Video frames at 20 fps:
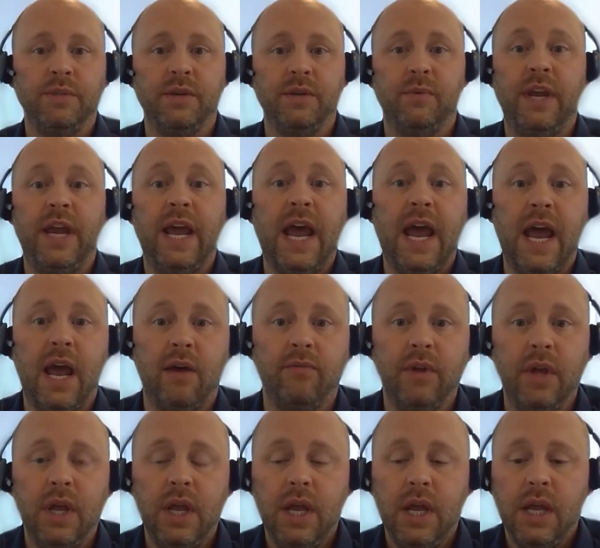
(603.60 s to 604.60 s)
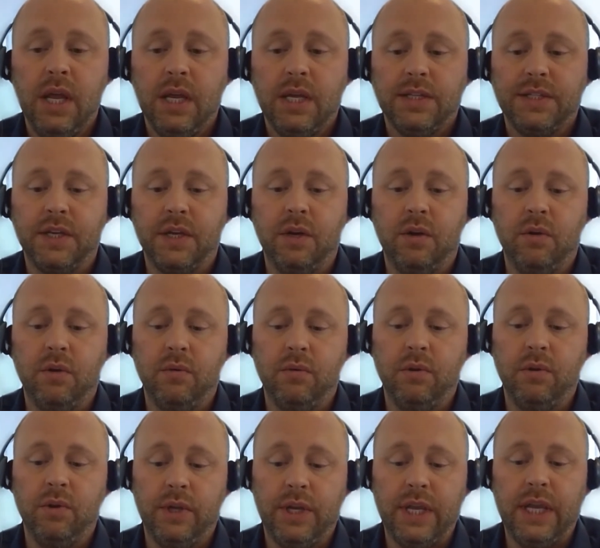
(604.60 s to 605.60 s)
that we have. So
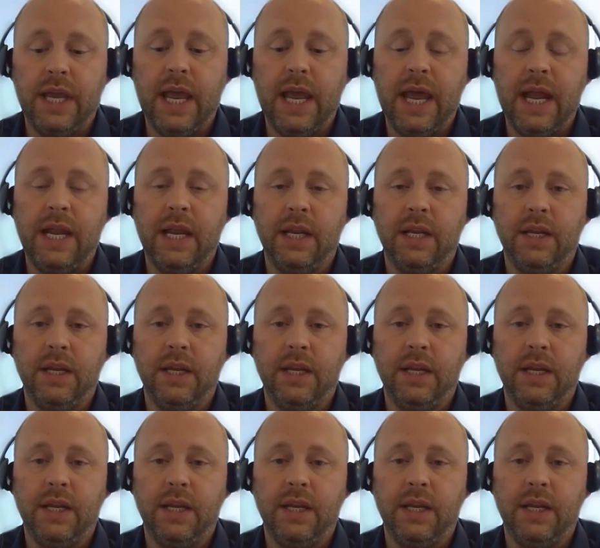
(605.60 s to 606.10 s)
looking at it,